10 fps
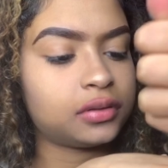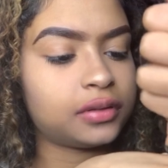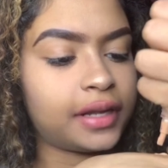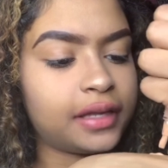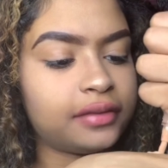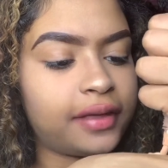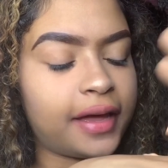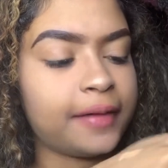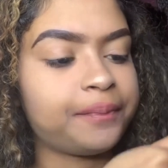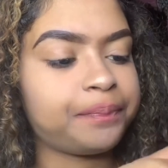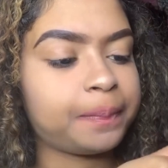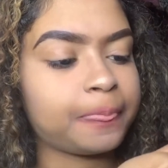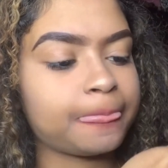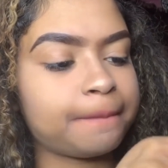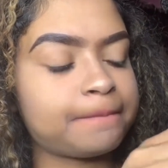like that.
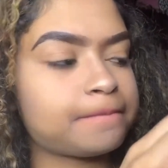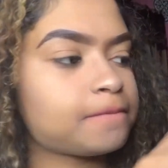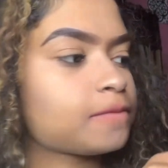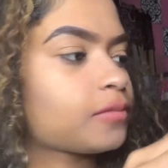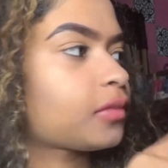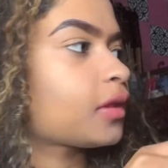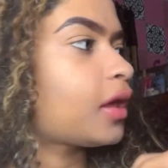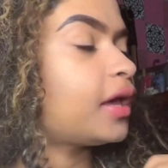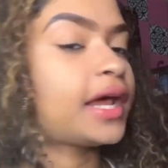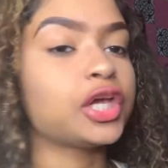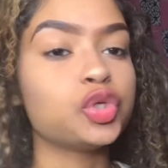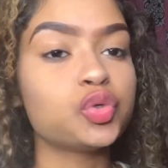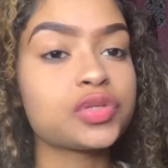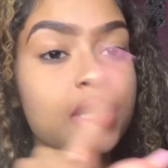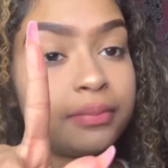And I
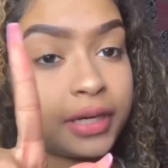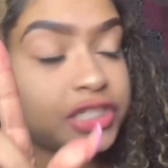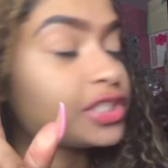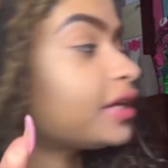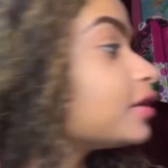use a brush that